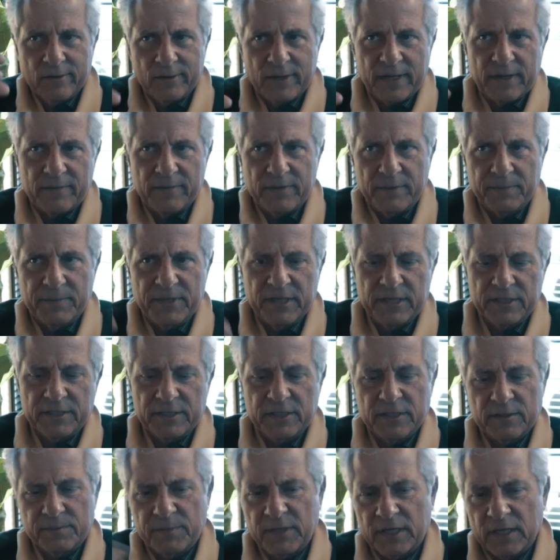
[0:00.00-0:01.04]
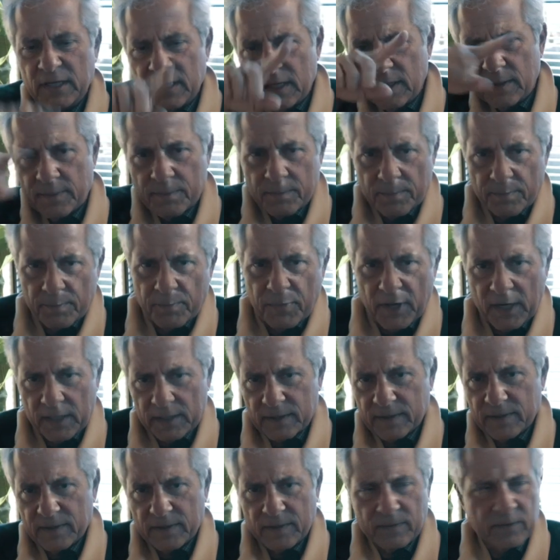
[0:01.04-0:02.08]
heavy pieces,
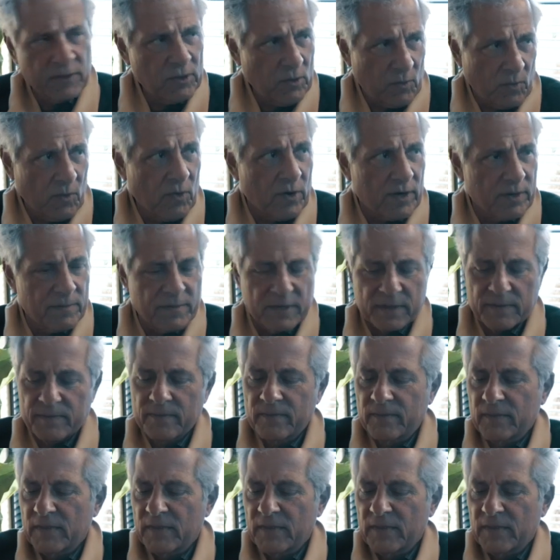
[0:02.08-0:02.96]
but no ornament.